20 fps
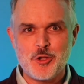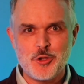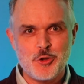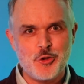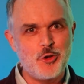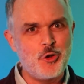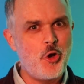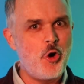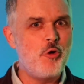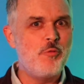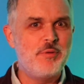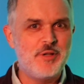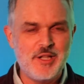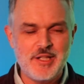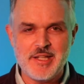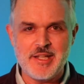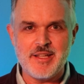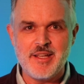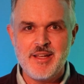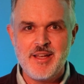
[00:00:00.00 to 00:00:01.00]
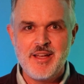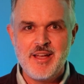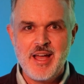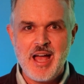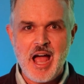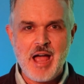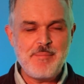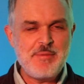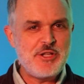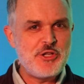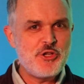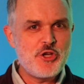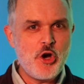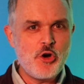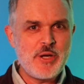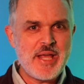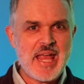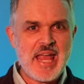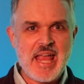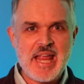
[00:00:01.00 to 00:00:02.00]
globally. I mean, you
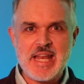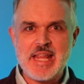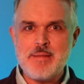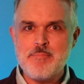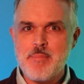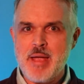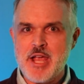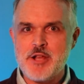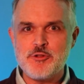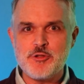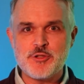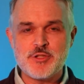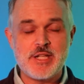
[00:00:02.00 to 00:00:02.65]
go to any major